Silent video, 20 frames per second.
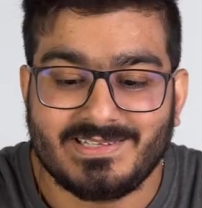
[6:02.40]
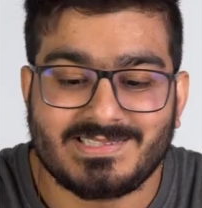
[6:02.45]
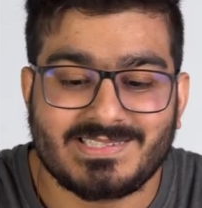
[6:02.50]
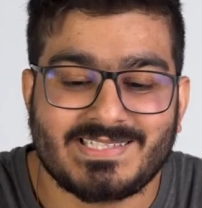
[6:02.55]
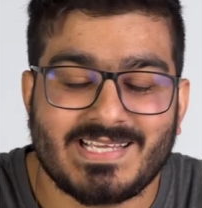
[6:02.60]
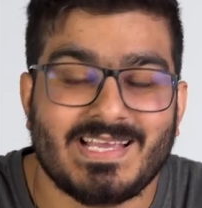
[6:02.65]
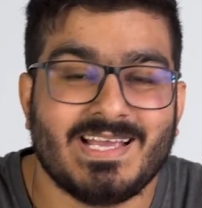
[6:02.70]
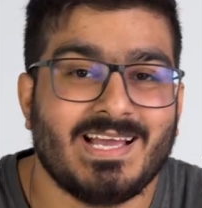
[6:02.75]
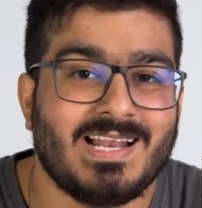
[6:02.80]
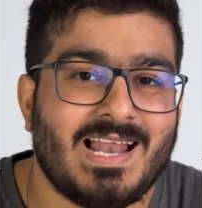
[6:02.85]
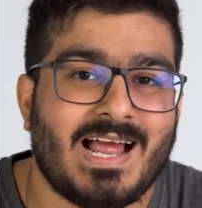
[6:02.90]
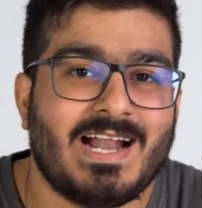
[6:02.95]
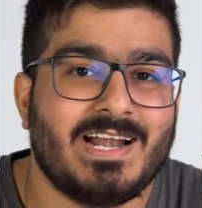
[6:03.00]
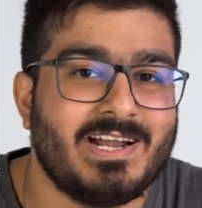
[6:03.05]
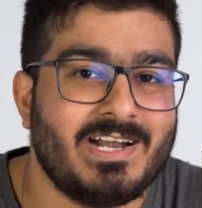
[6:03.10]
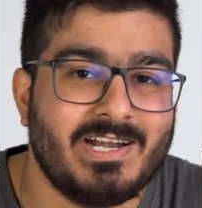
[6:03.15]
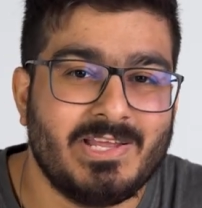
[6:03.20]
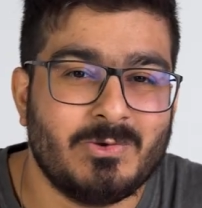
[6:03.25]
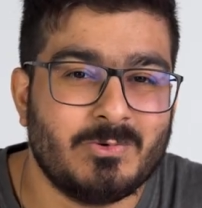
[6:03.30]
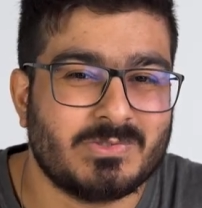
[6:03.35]

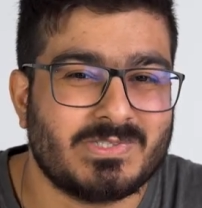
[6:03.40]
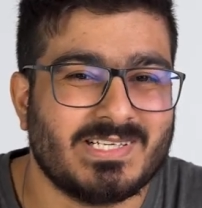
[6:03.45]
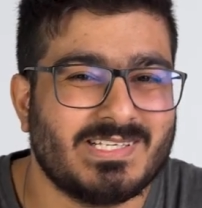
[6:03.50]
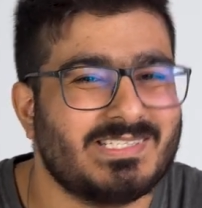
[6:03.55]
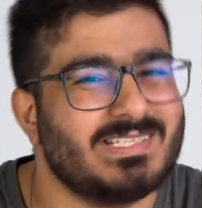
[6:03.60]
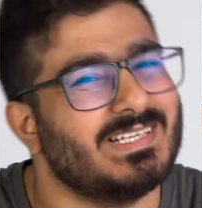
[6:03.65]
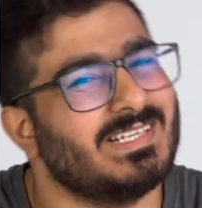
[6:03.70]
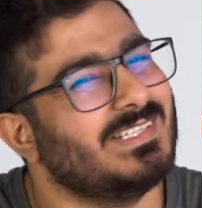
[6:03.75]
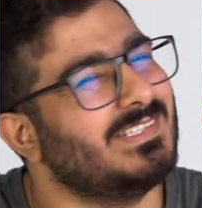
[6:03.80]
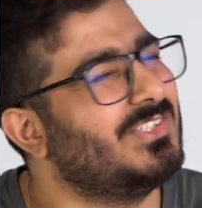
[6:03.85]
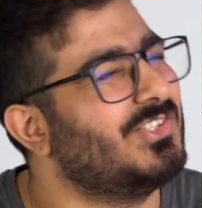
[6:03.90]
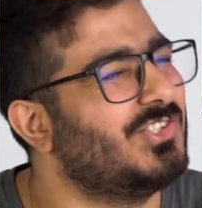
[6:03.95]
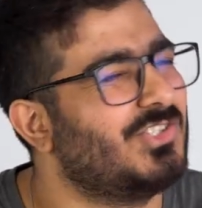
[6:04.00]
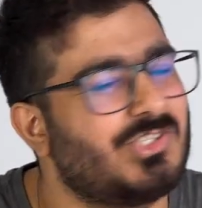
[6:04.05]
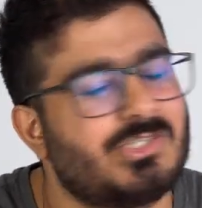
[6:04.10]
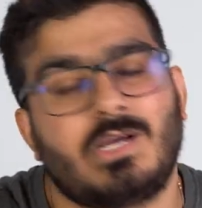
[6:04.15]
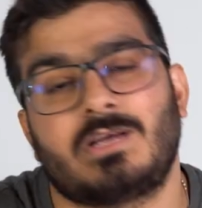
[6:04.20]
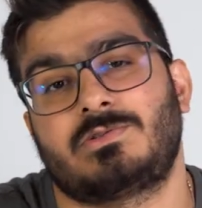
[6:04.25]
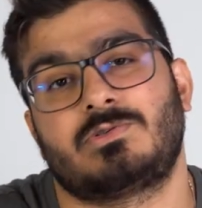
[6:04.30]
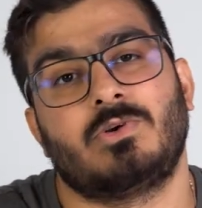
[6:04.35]
single-handed usage is
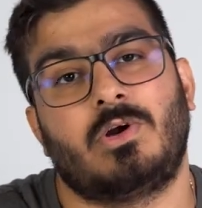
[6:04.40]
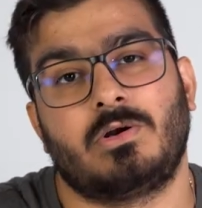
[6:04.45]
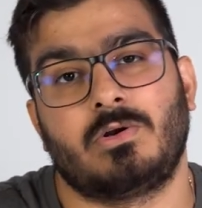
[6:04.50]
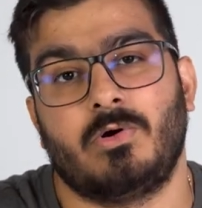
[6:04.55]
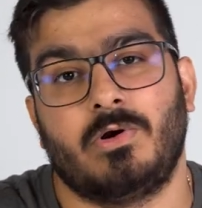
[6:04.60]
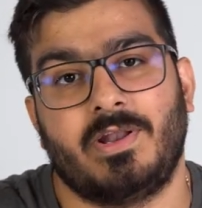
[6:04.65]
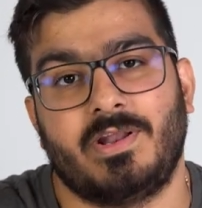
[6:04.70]
just not good